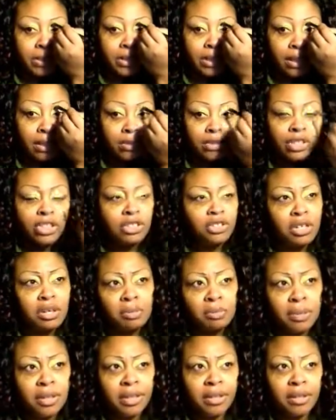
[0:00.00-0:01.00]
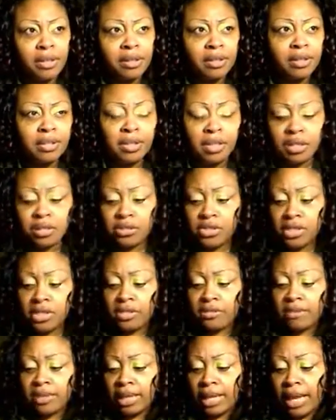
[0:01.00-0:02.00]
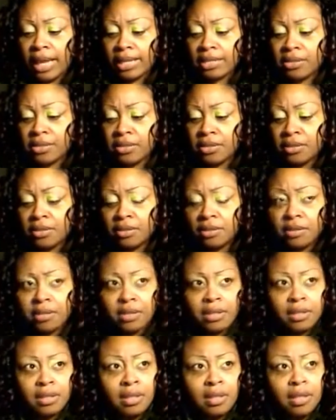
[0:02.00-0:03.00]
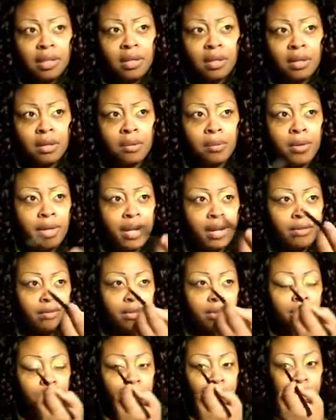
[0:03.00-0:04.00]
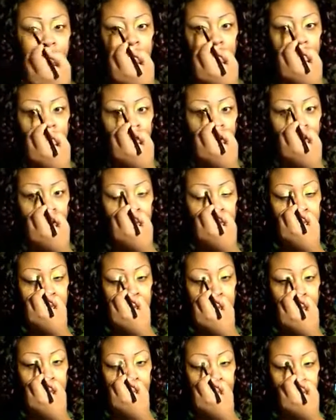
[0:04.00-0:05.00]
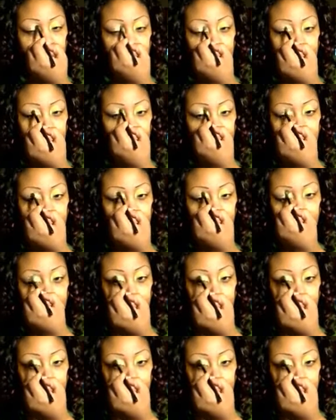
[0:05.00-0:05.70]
You know, she drank beer, you know, just to relax her or whatever, because she had a hard day, you know.